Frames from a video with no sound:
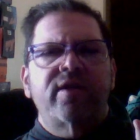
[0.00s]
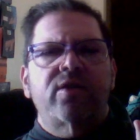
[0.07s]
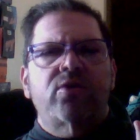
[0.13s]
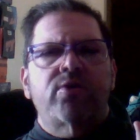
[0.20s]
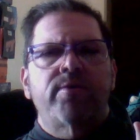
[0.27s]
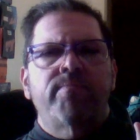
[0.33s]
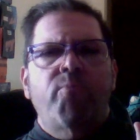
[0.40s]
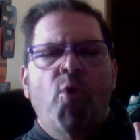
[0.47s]
to
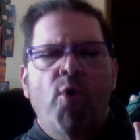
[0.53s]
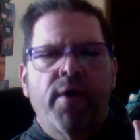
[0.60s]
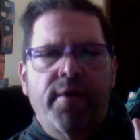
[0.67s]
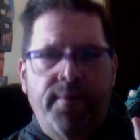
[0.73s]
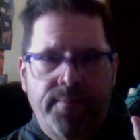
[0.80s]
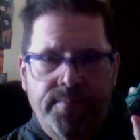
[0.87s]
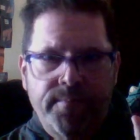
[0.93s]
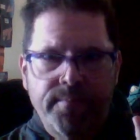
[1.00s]
the board.
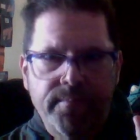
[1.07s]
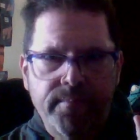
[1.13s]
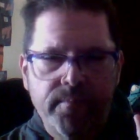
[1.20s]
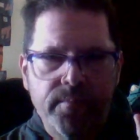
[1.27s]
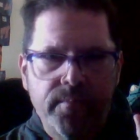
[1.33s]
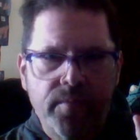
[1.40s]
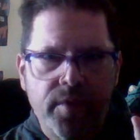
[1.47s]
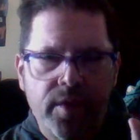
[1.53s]

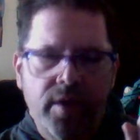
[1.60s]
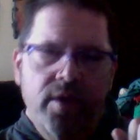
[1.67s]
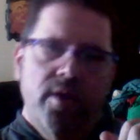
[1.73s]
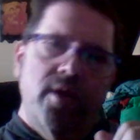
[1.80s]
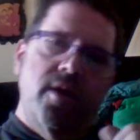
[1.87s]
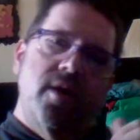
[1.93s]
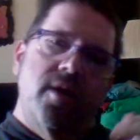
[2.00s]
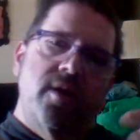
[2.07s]

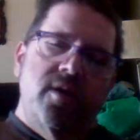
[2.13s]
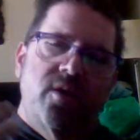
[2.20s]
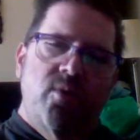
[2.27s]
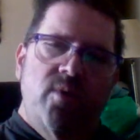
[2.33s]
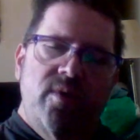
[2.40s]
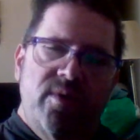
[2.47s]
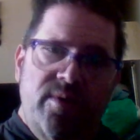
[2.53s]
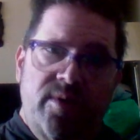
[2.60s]

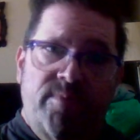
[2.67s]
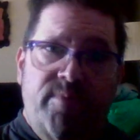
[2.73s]
It's